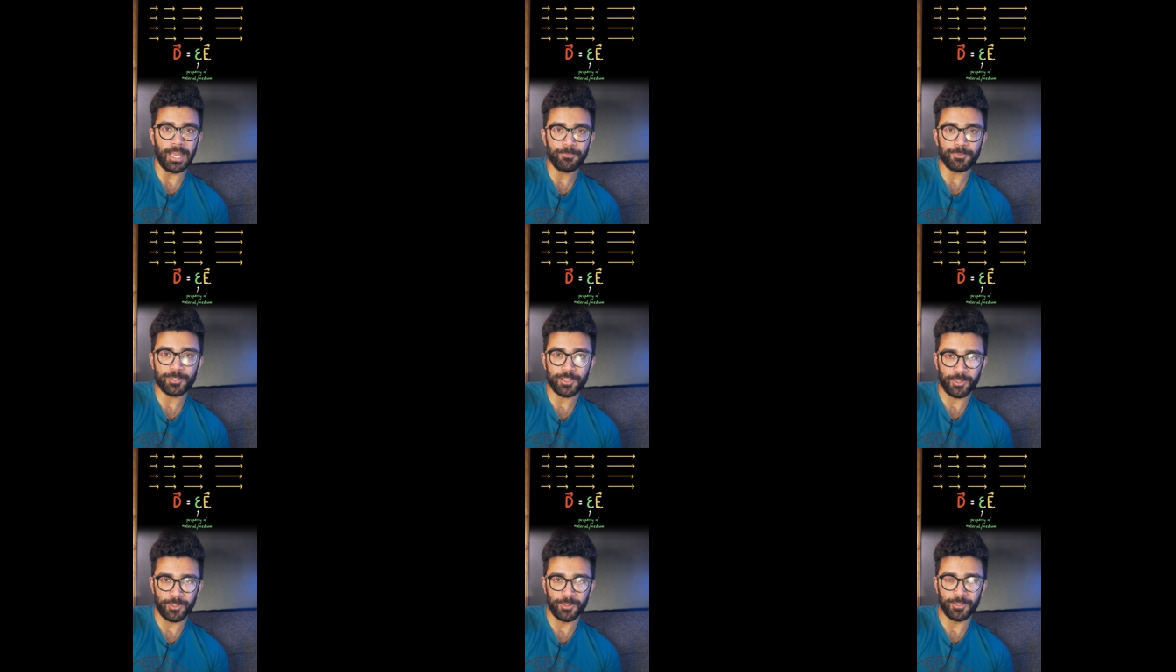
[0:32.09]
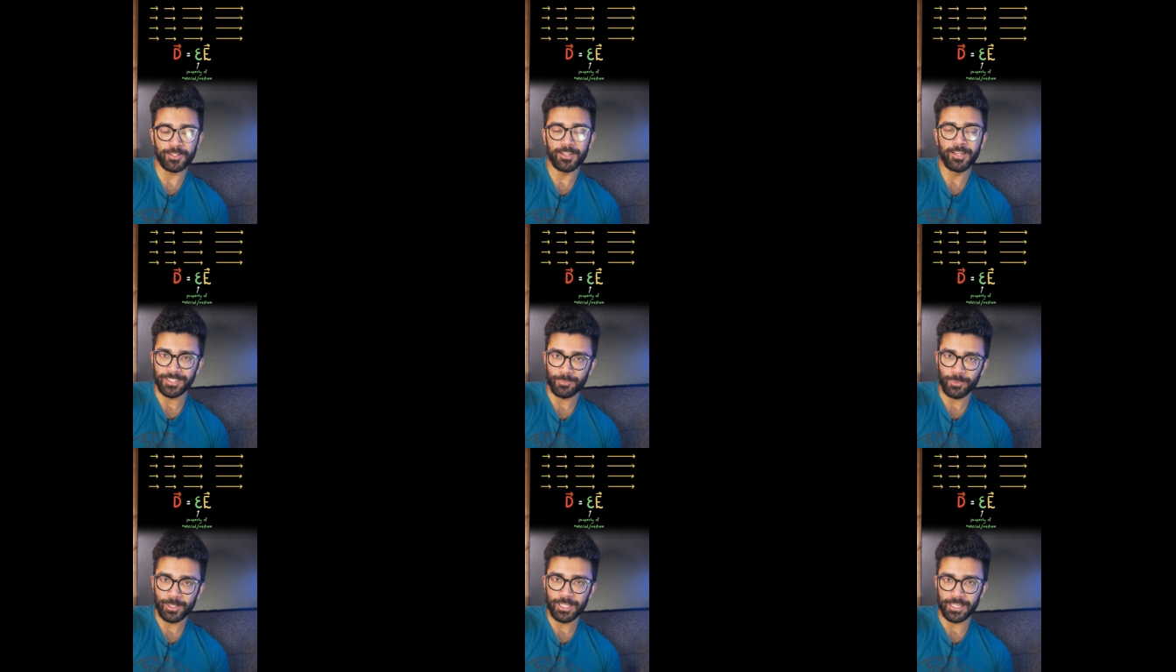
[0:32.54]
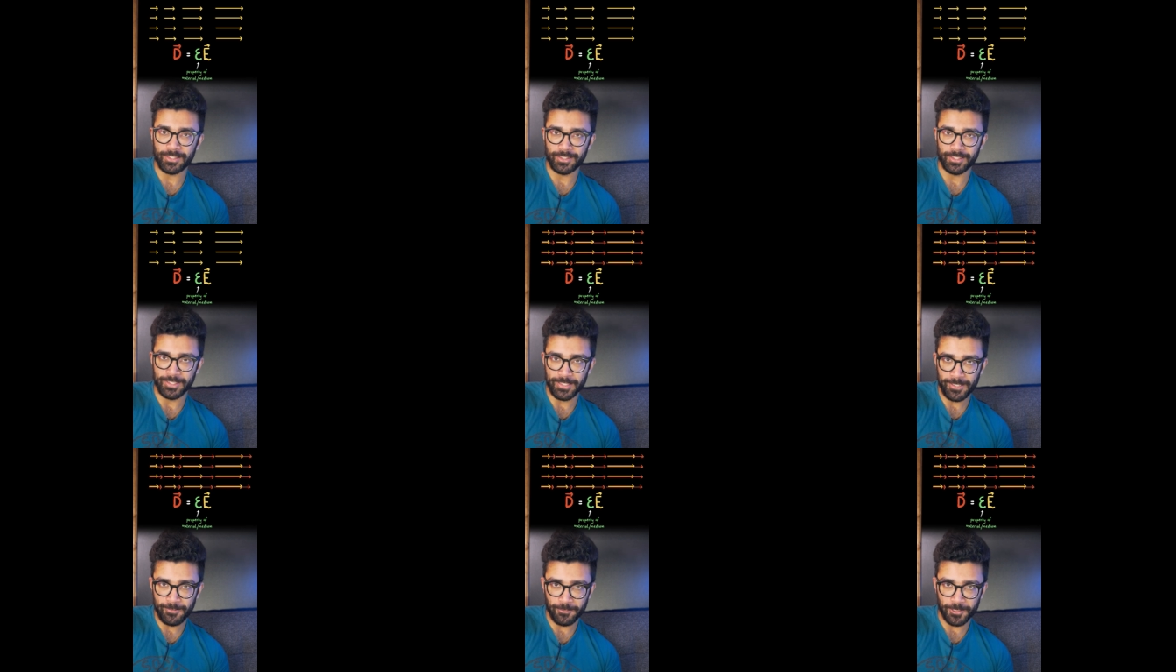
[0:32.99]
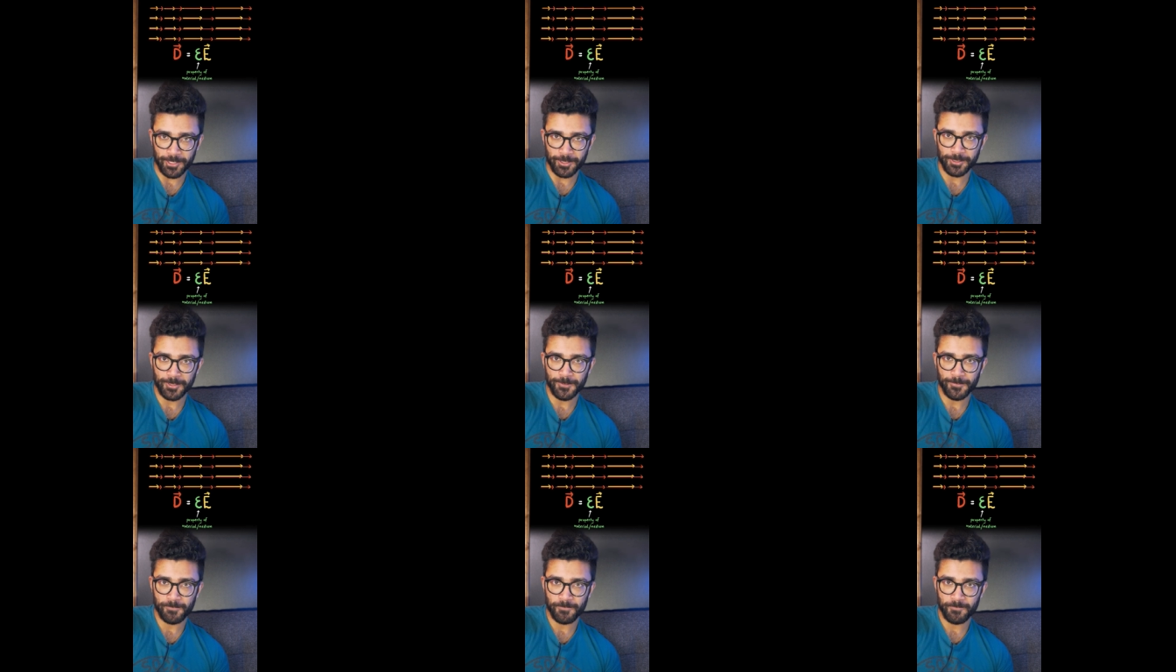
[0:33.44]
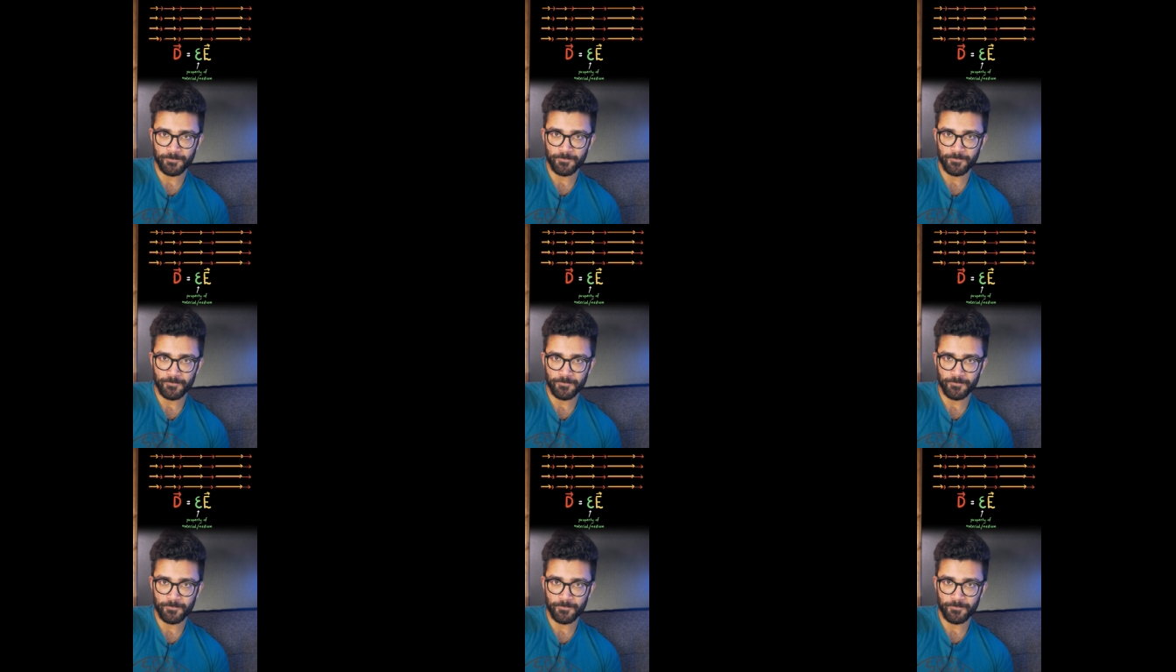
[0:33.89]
epsilon, then we get the D field.